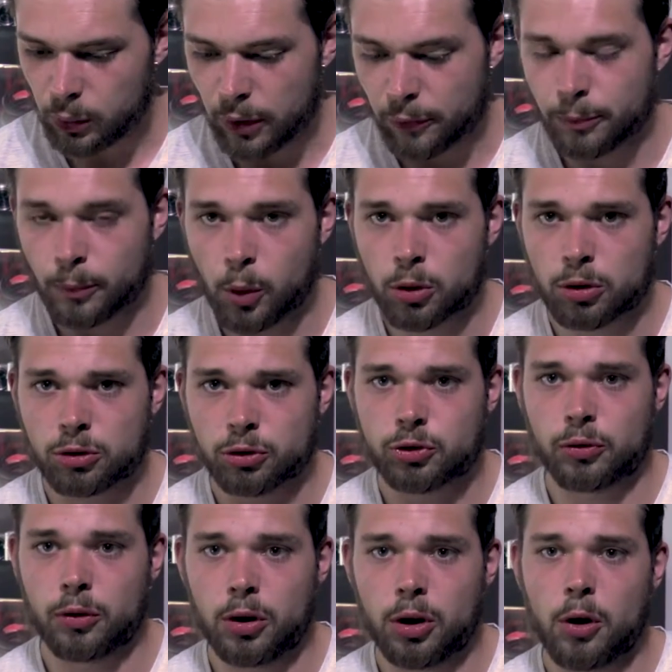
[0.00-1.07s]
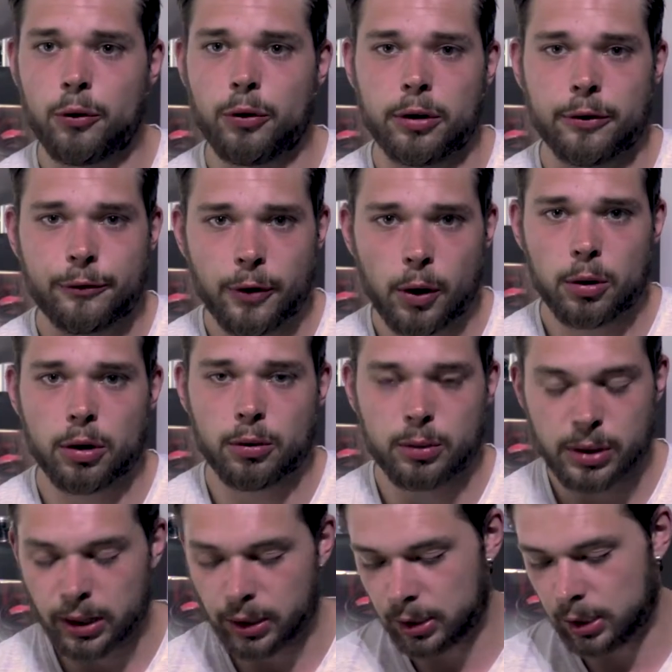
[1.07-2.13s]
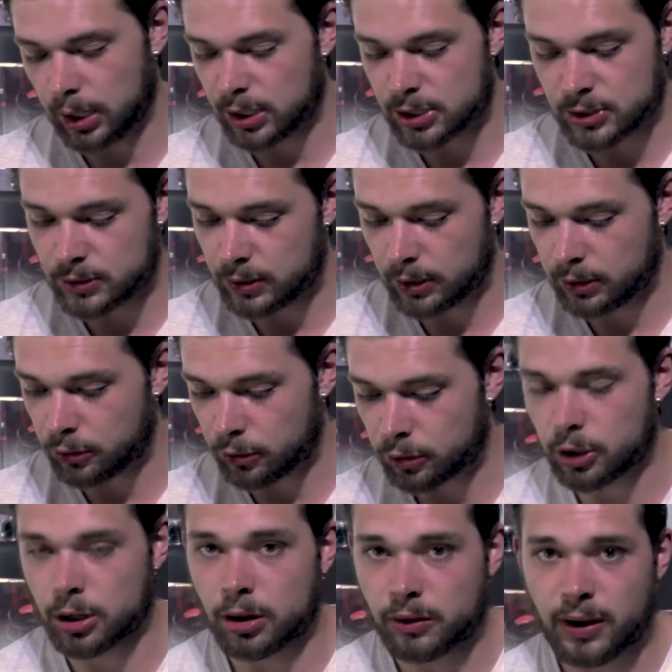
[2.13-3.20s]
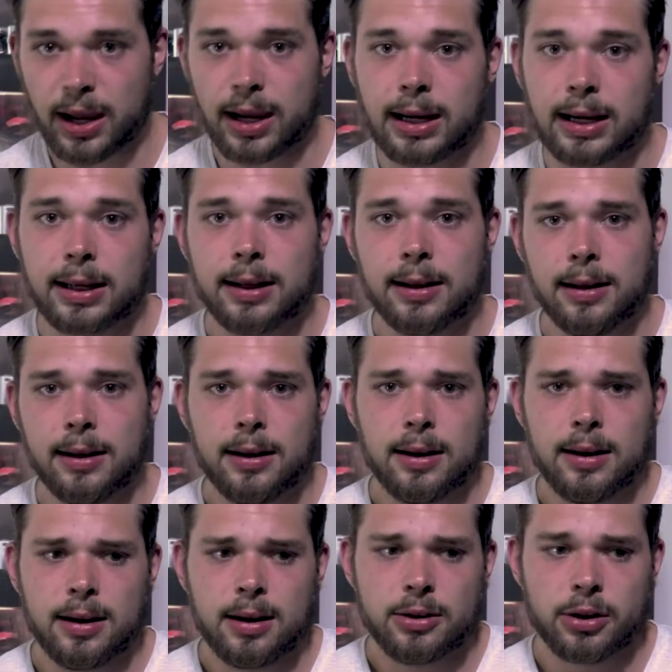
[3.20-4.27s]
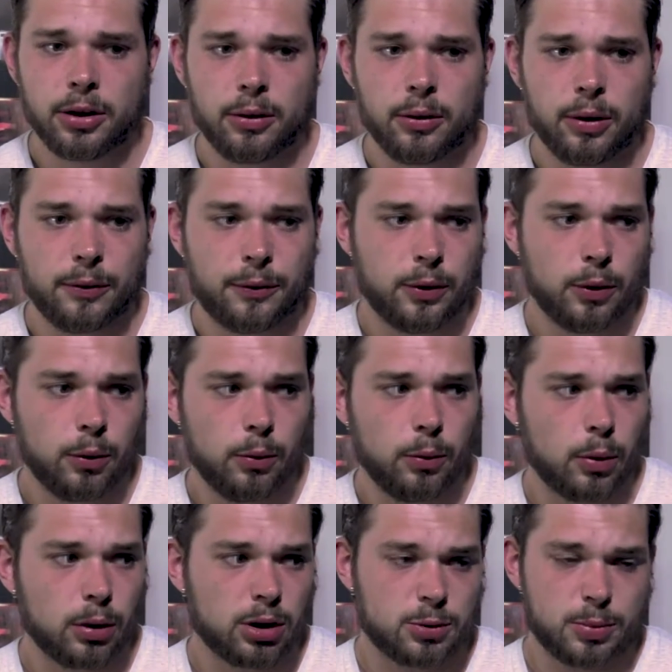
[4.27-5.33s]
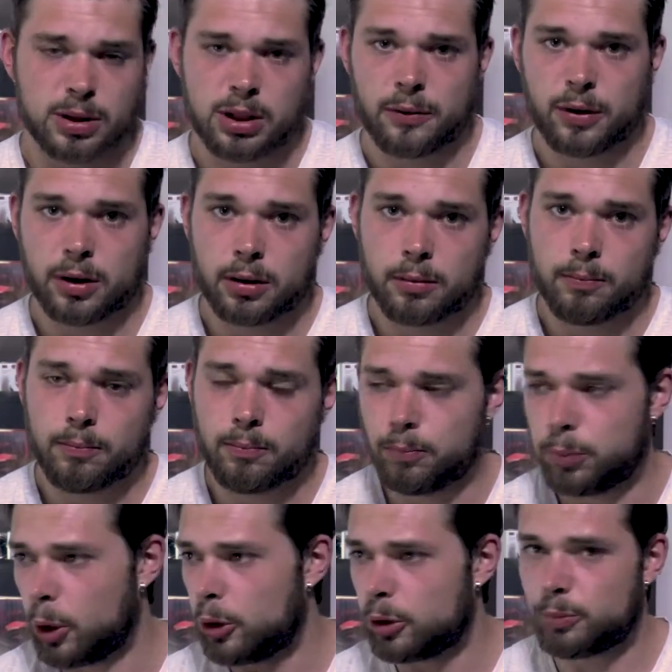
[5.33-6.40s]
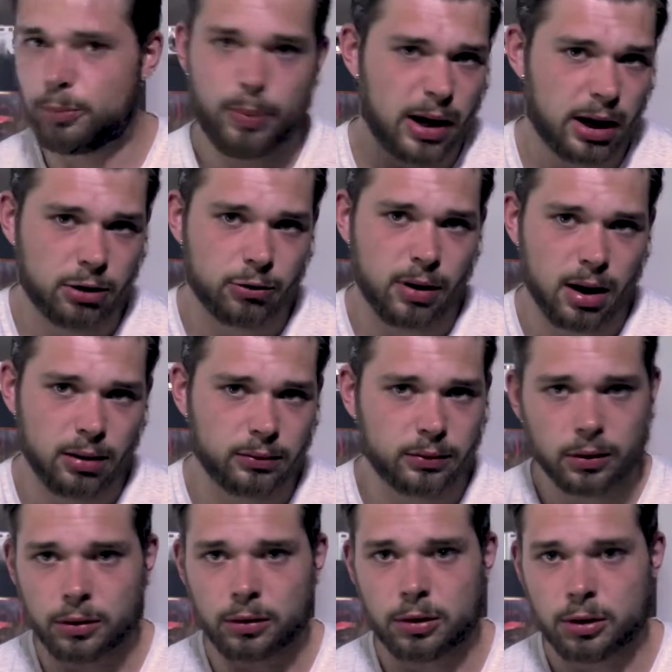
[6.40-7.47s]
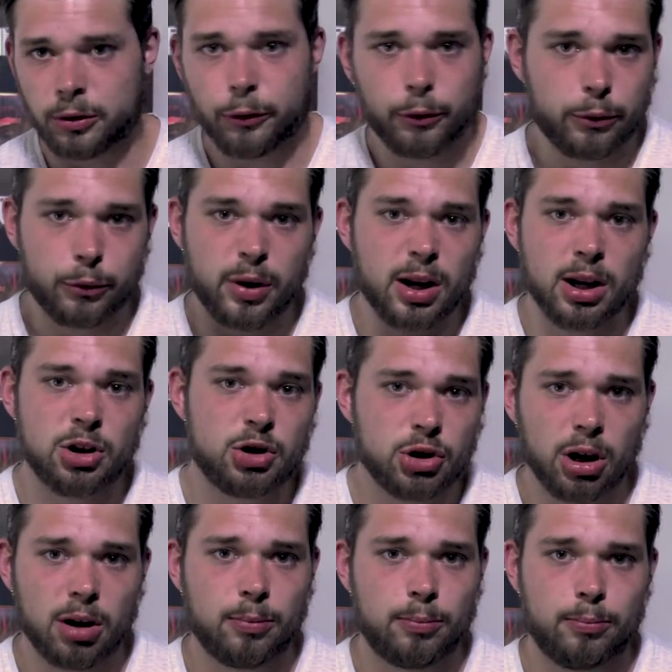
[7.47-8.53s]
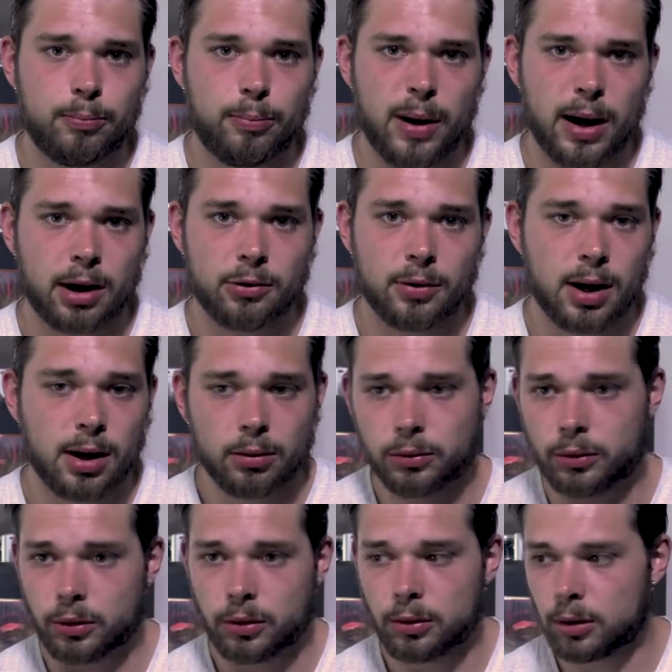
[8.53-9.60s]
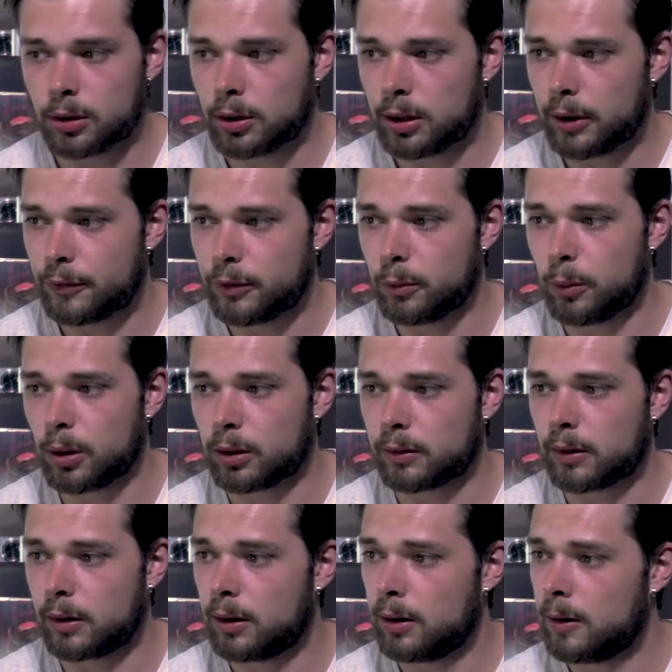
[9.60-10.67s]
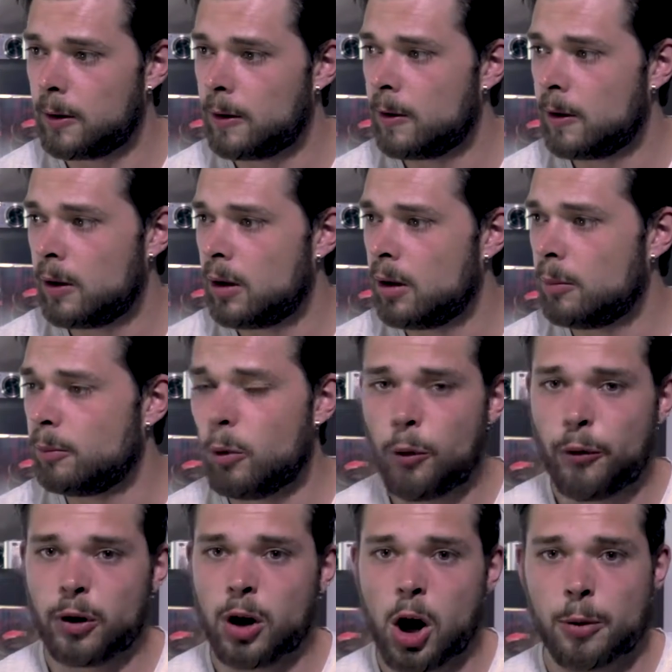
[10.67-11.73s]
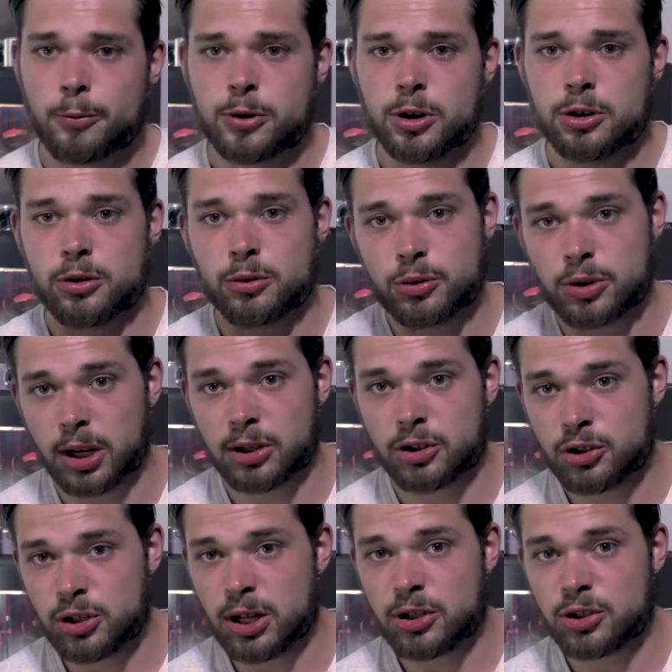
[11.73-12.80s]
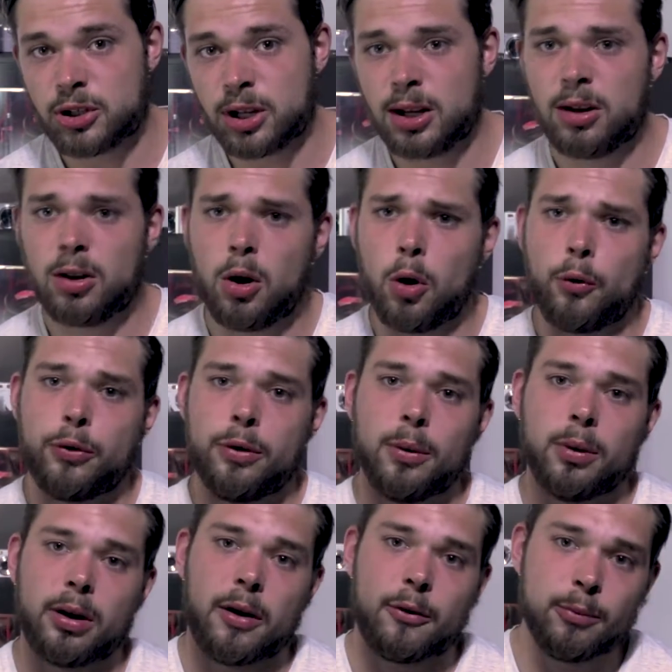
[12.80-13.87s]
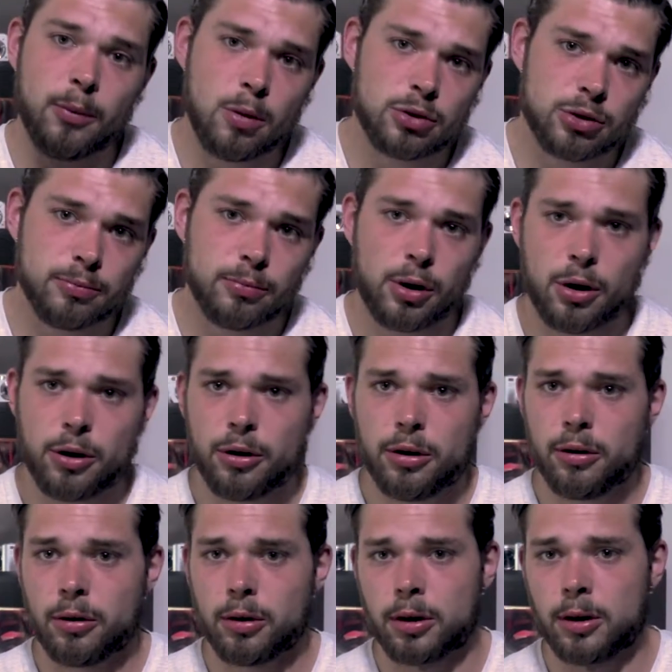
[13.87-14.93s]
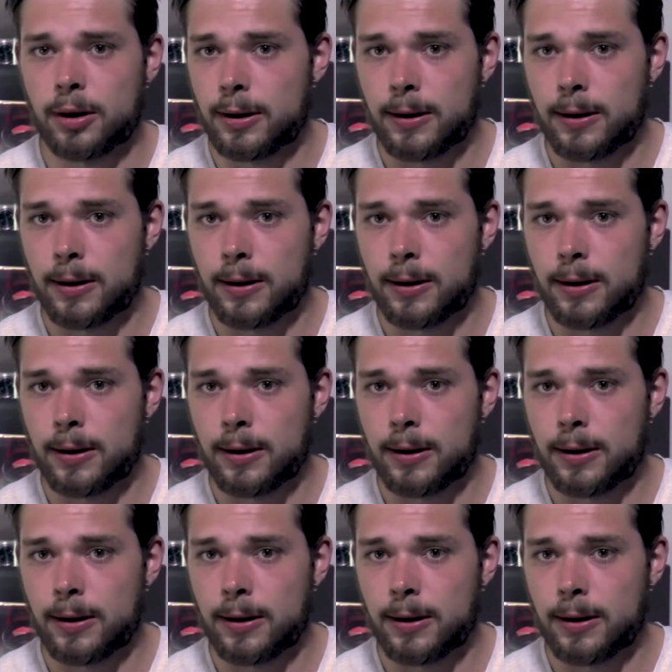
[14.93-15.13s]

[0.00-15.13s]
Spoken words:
You have more control over the photo that you're gonna take. So if you want a specific blurred background or a really sharp background, or if you want moving objects to stand still, or if you want to have motion blur or